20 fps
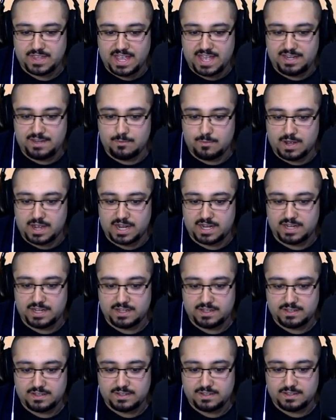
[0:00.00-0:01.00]
Anyway,
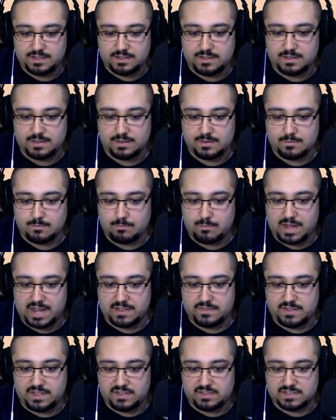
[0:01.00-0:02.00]

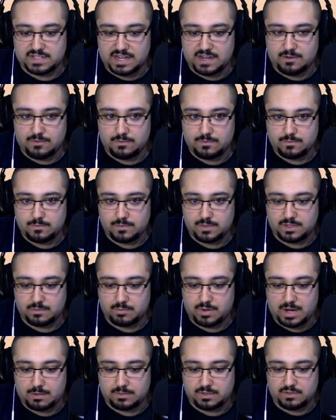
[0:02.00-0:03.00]
buy these now. We can
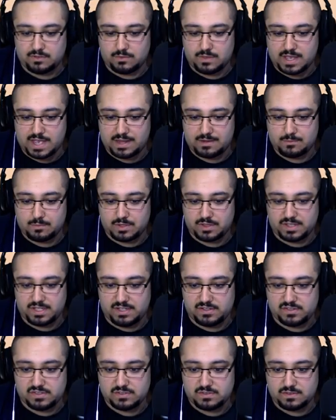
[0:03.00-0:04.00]
probably do that with
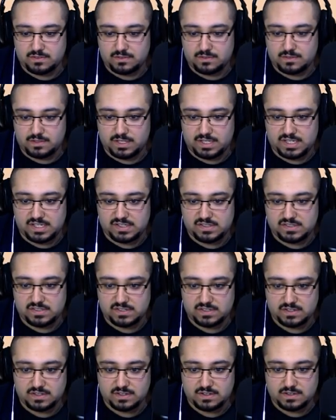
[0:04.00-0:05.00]
ease. Ease.